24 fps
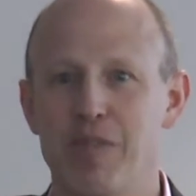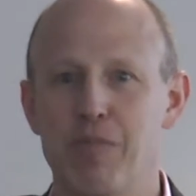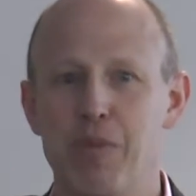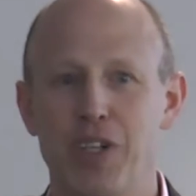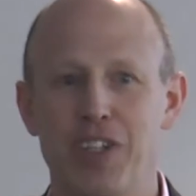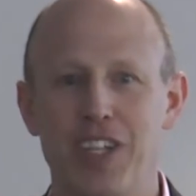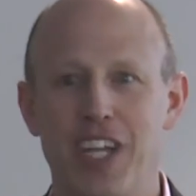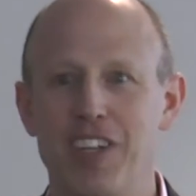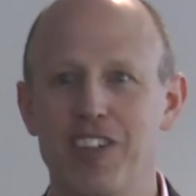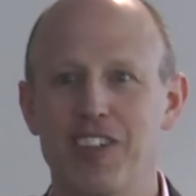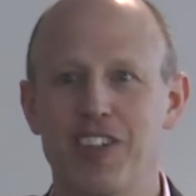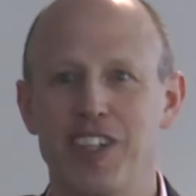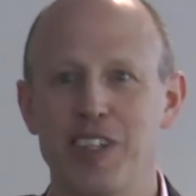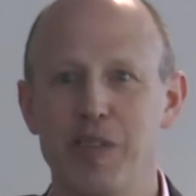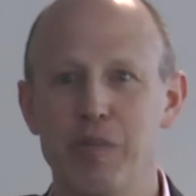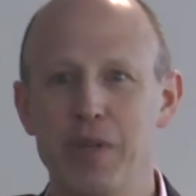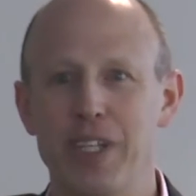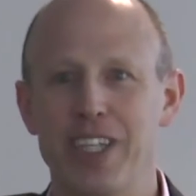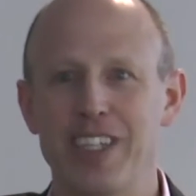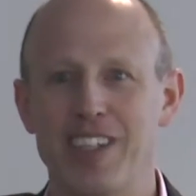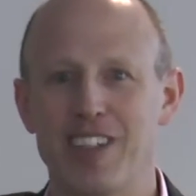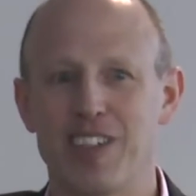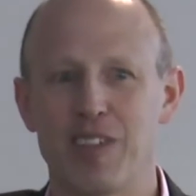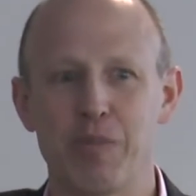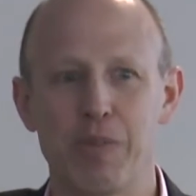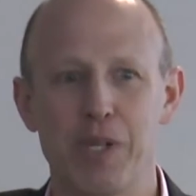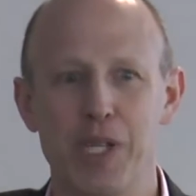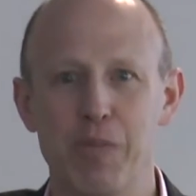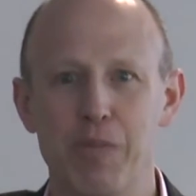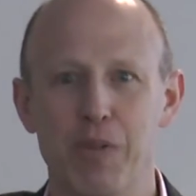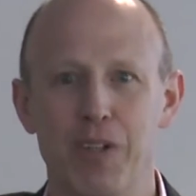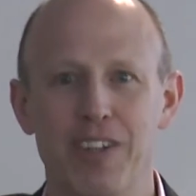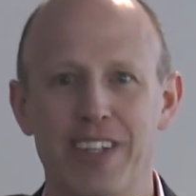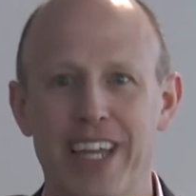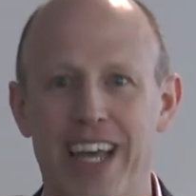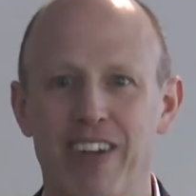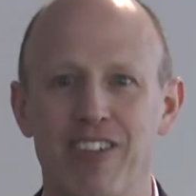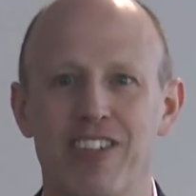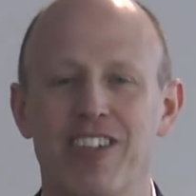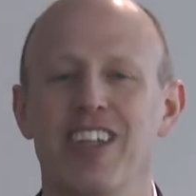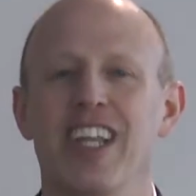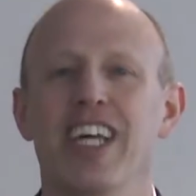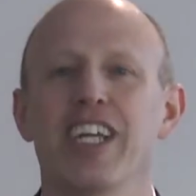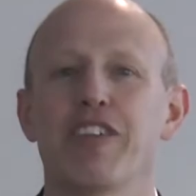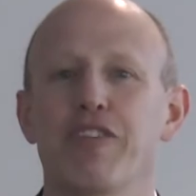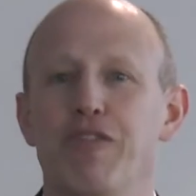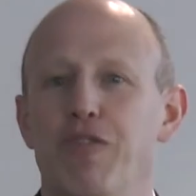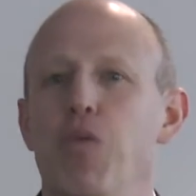potentially millions of people down to
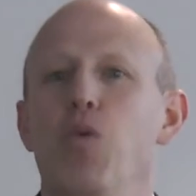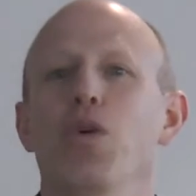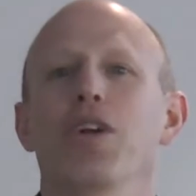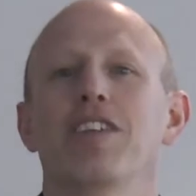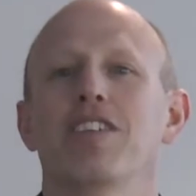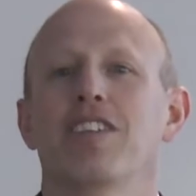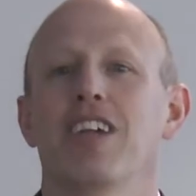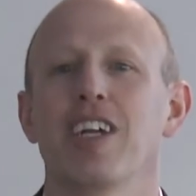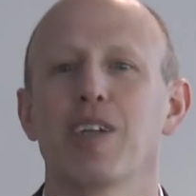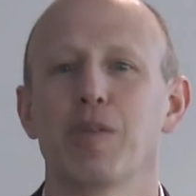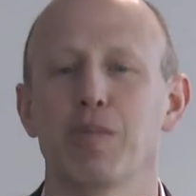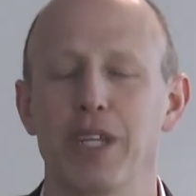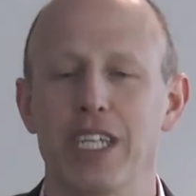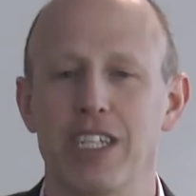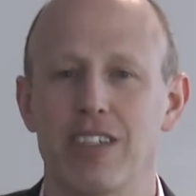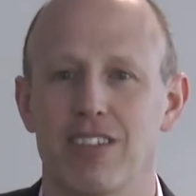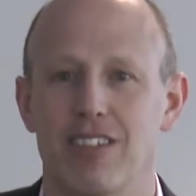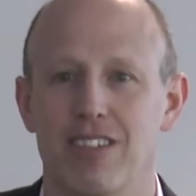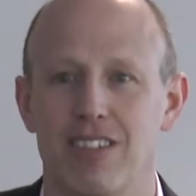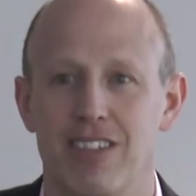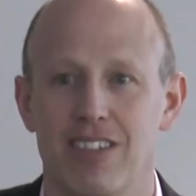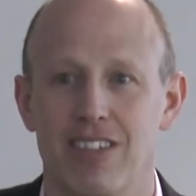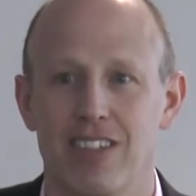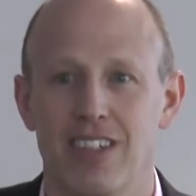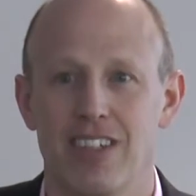like 4 segments.